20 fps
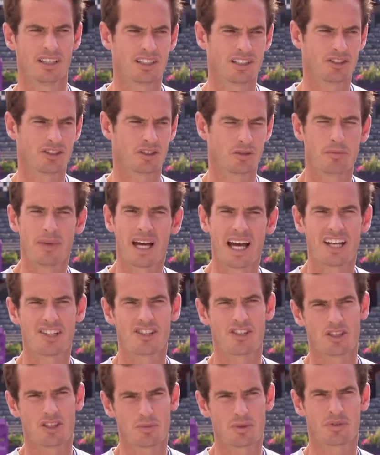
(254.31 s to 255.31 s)
some
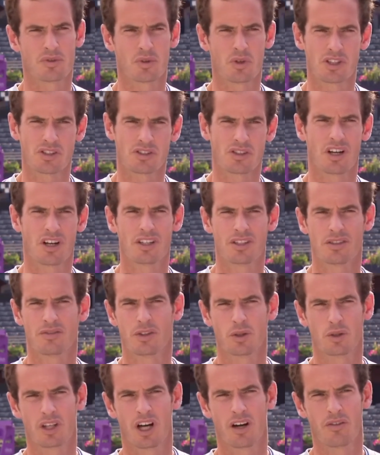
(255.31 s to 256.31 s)
matches before I started to
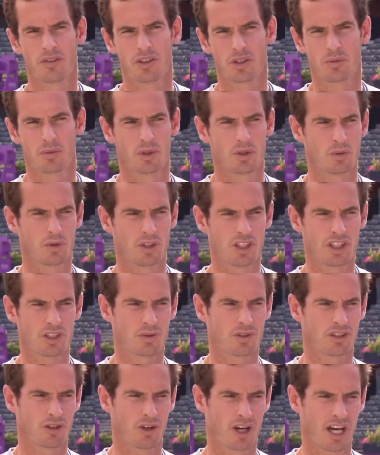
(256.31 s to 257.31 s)
feel comfortable. Whereas
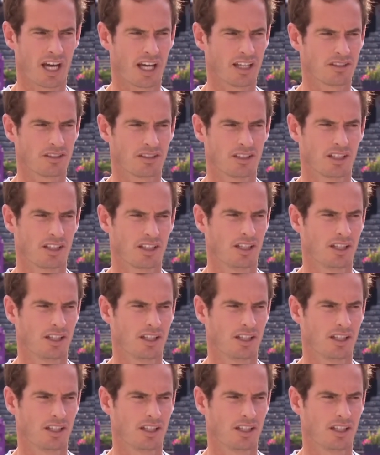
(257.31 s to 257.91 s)
with grass,